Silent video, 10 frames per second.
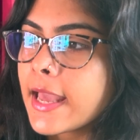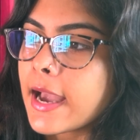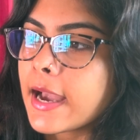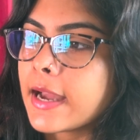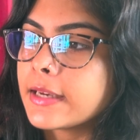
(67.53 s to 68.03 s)

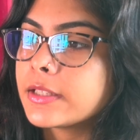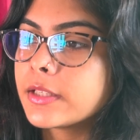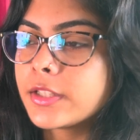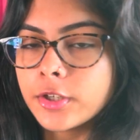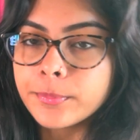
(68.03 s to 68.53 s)
and
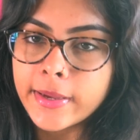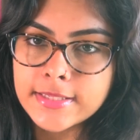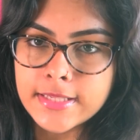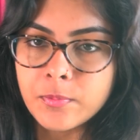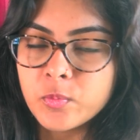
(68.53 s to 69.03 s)
near my
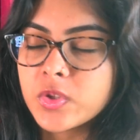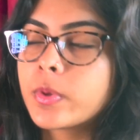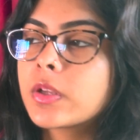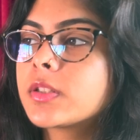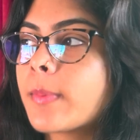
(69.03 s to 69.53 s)
exams,
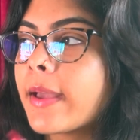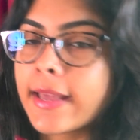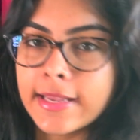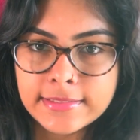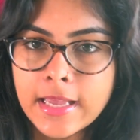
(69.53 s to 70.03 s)
because my
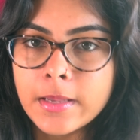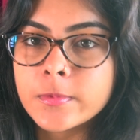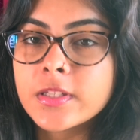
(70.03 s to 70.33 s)
exams